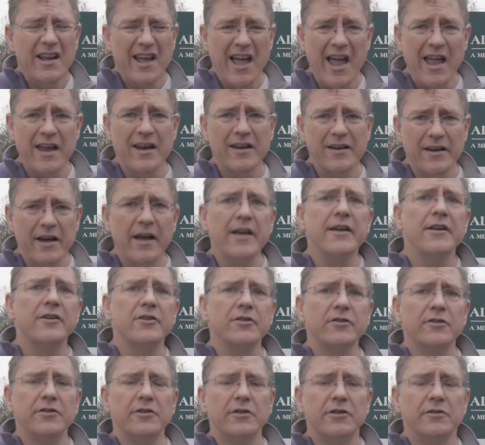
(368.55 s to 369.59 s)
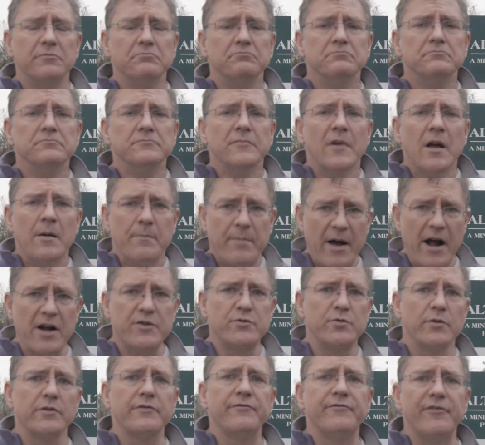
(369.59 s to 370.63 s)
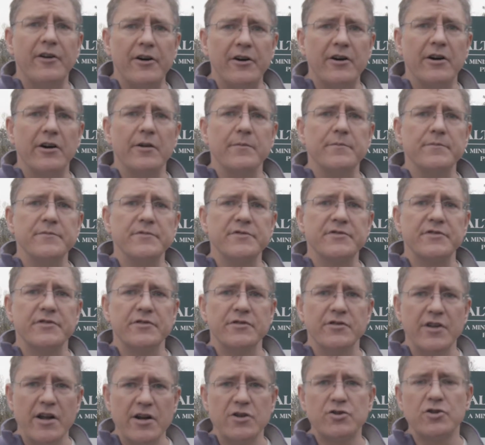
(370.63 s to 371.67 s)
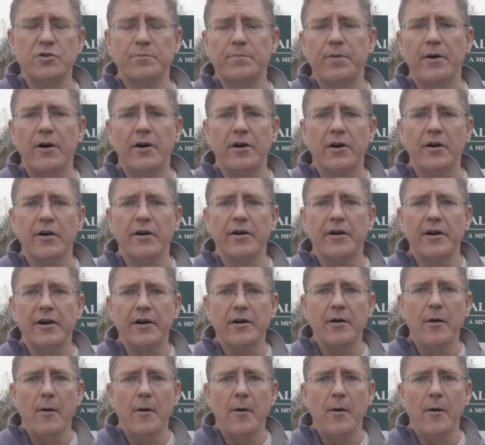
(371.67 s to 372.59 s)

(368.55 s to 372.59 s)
eight acre Patchwork Farms, Nature Park,